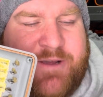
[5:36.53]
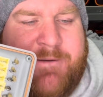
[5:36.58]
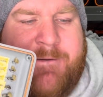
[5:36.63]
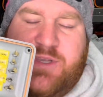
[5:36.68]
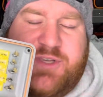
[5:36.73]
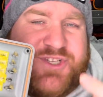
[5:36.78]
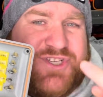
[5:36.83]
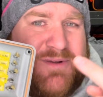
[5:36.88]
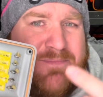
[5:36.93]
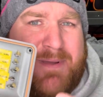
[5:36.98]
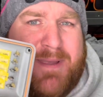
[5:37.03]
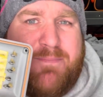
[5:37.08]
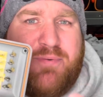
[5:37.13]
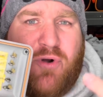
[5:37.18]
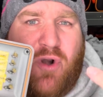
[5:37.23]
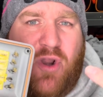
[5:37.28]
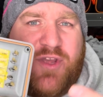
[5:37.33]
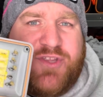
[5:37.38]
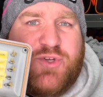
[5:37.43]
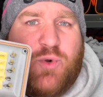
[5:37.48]
Some people
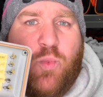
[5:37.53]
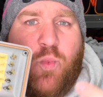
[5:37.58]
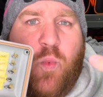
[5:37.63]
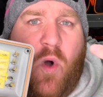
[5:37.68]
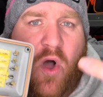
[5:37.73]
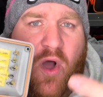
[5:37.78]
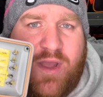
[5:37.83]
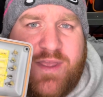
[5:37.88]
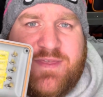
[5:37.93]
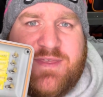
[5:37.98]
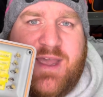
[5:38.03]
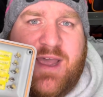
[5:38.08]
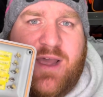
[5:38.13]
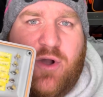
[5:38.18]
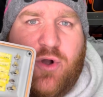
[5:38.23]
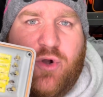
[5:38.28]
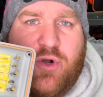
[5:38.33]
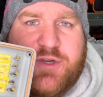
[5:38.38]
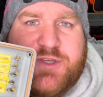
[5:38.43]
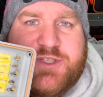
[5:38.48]
like to wind their
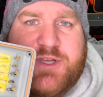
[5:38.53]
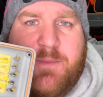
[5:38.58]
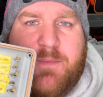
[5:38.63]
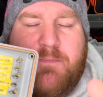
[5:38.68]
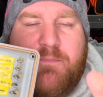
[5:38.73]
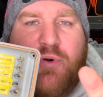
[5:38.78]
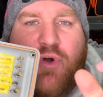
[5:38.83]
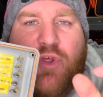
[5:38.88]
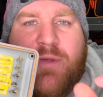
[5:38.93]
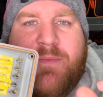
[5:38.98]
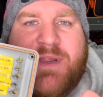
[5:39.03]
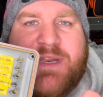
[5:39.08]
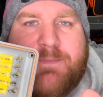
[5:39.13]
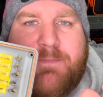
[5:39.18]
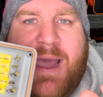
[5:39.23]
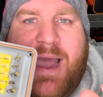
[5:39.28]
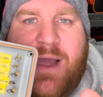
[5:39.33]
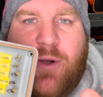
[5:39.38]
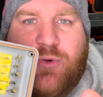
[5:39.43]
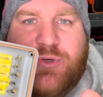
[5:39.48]
hooks up and put them into
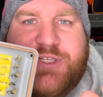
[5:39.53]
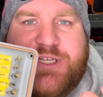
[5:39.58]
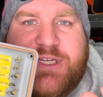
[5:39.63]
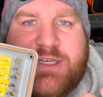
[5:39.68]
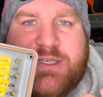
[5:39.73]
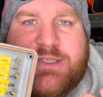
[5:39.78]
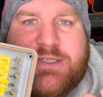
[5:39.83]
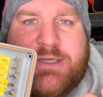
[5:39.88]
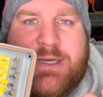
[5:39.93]
pouches,